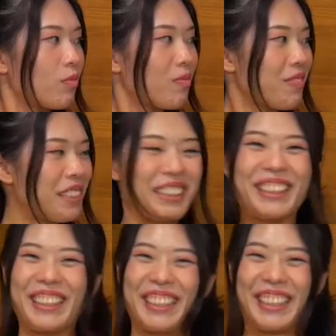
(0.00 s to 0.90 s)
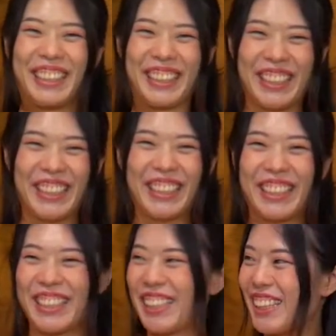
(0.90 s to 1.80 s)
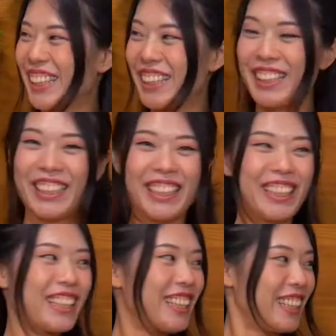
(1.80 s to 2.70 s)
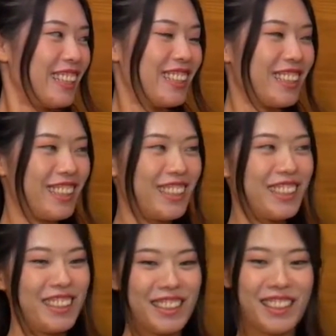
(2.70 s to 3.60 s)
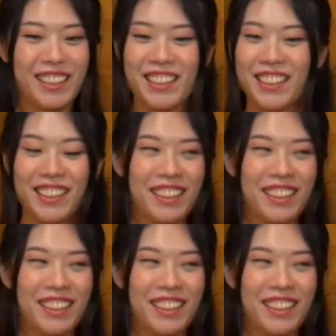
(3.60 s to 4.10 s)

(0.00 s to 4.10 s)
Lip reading: This person isn't speaking.